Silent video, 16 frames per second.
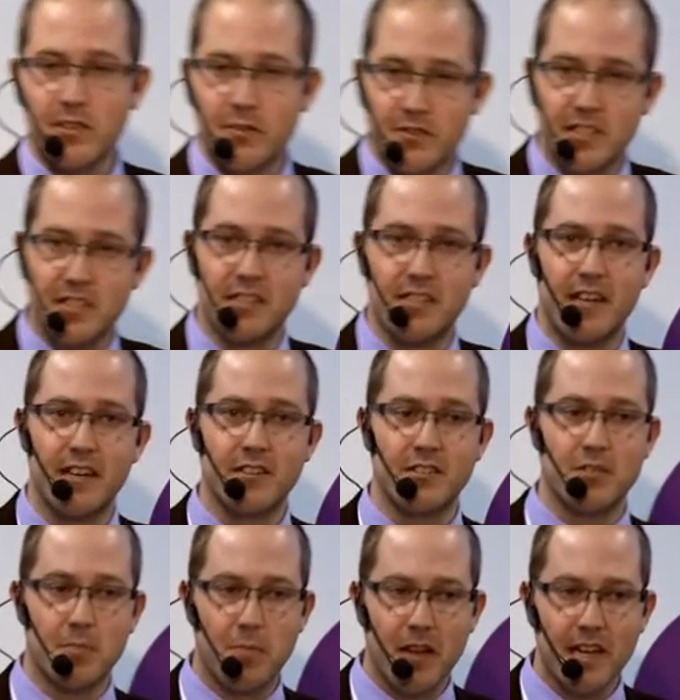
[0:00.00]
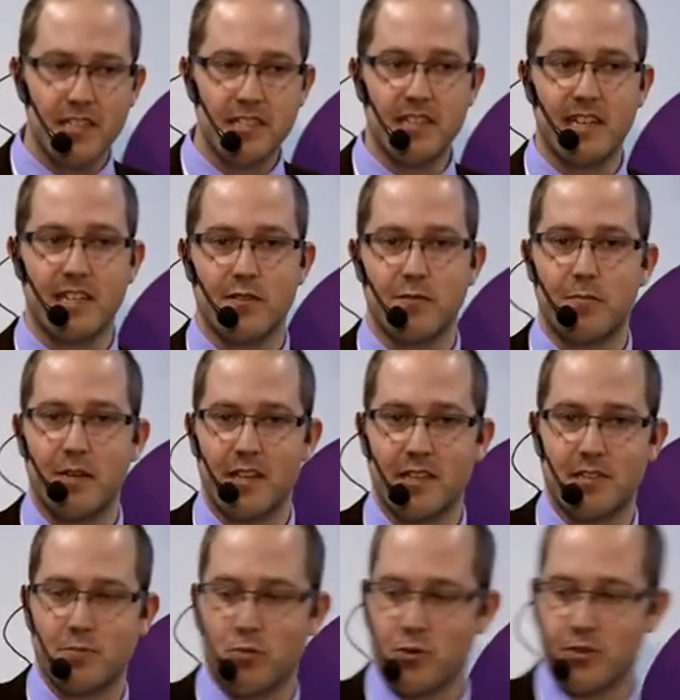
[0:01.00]
of the entire supply chain of
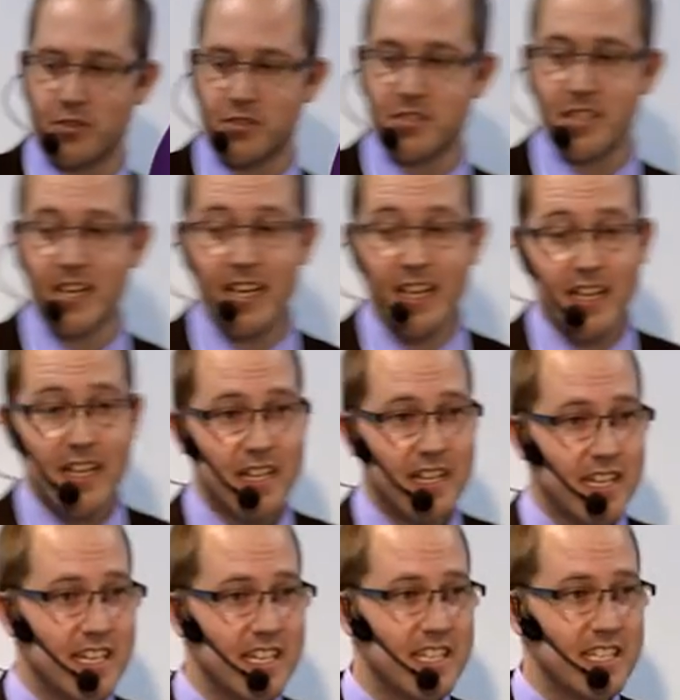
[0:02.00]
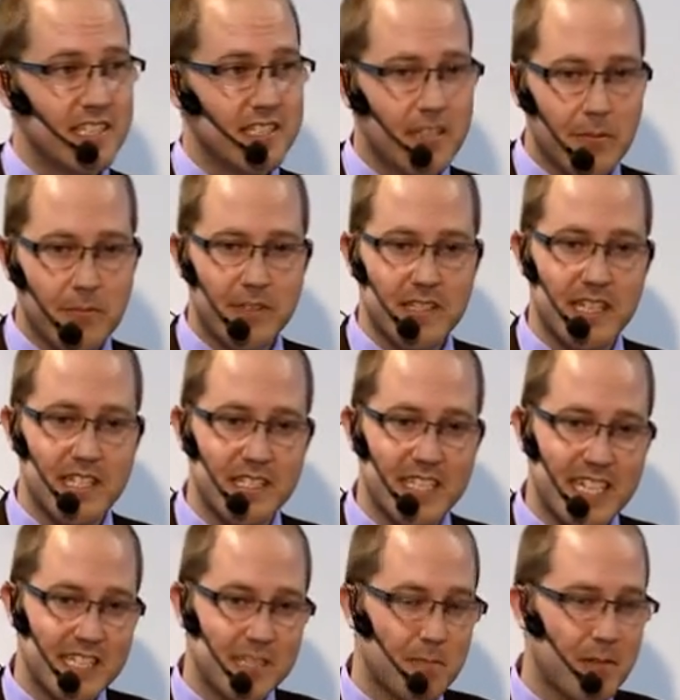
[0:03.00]
packaged products, it is something that
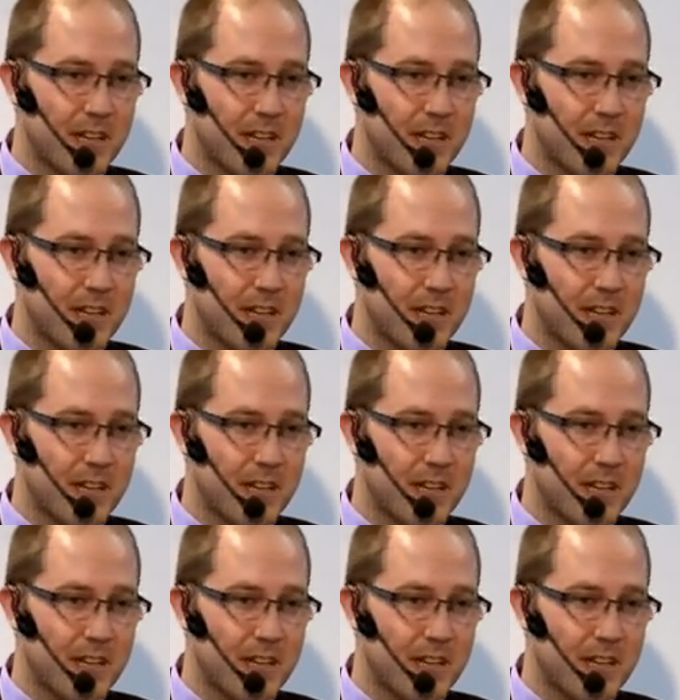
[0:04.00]
takes